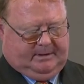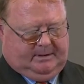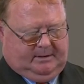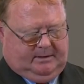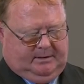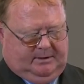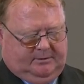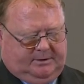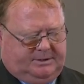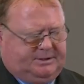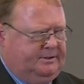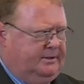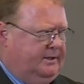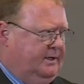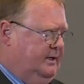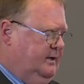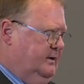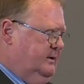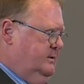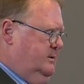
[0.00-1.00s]
you're
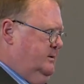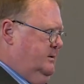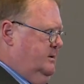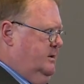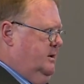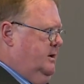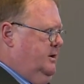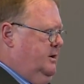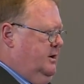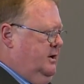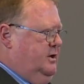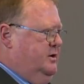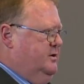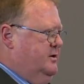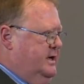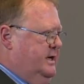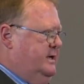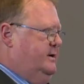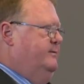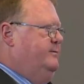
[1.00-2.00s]
asserting a
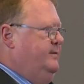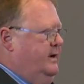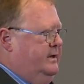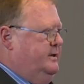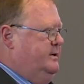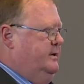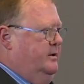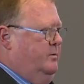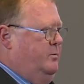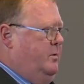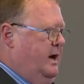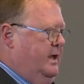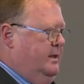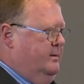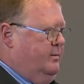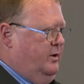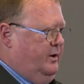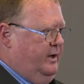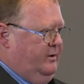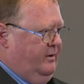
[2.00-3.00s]
unique event in the way the
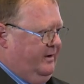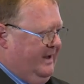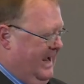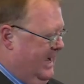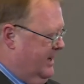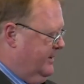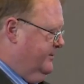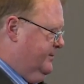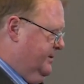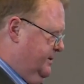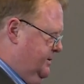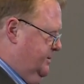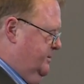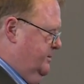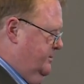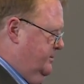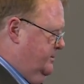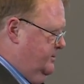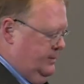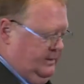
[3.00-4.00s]
body got out of the tomb.
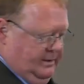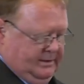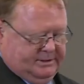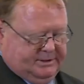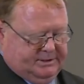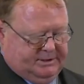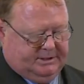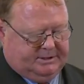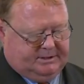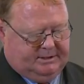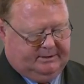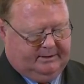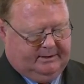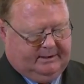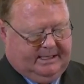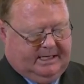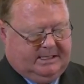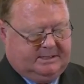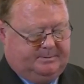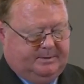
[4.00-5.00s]
Absolutely. But I suggest to you that
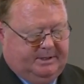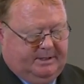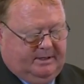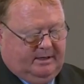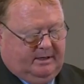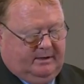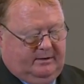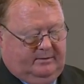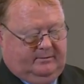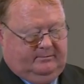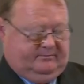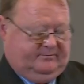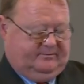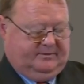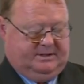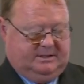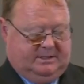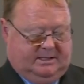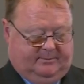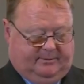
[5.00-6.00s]
it has been known, for
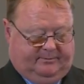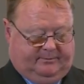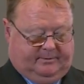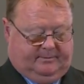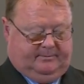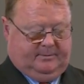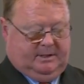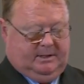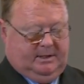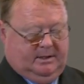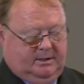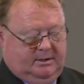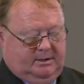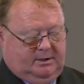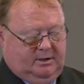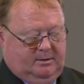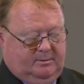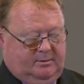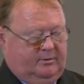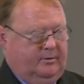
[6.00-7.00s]
example, for
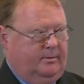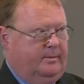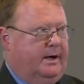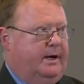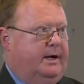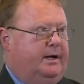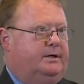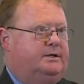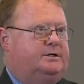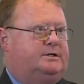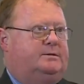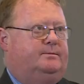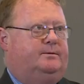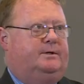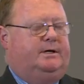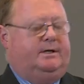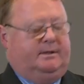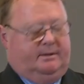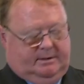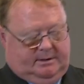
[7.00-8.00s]
human remains to
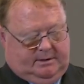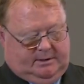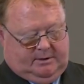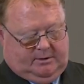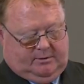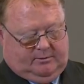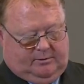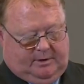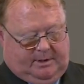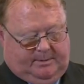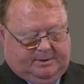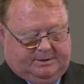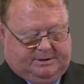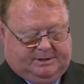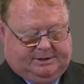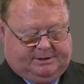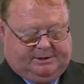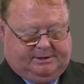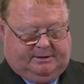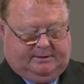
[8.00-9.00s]
be
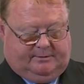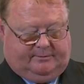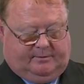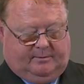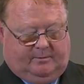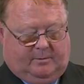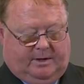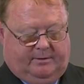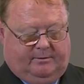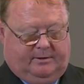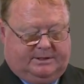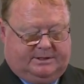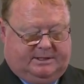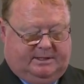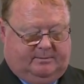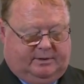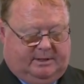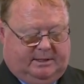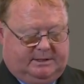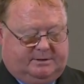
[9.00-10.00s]
repositioned from one
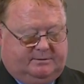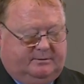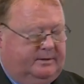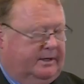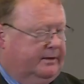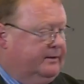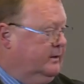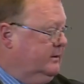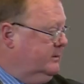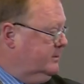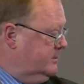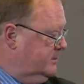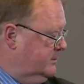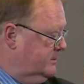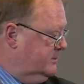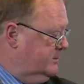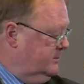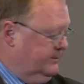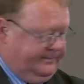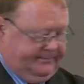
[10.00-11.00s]
resting place to another.
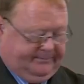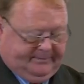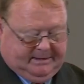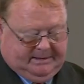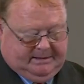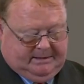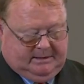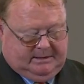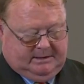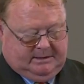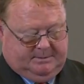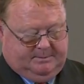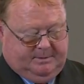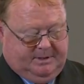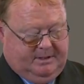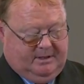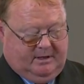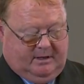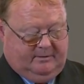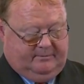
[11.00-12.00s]
Mm-hmm. It's
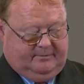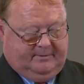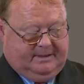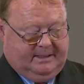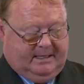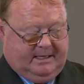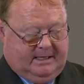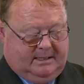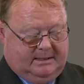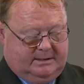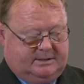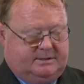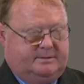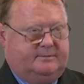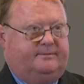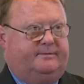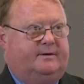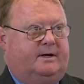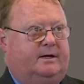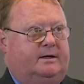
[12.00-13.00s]
been known for guards to
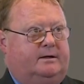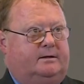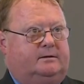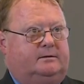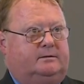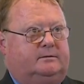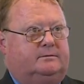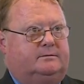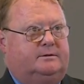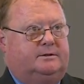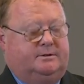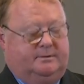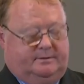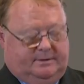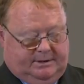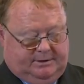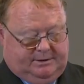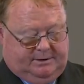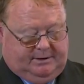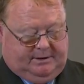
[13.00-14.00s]
fail to do
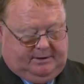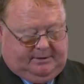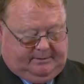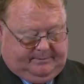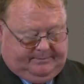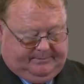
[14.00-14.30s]
their duty.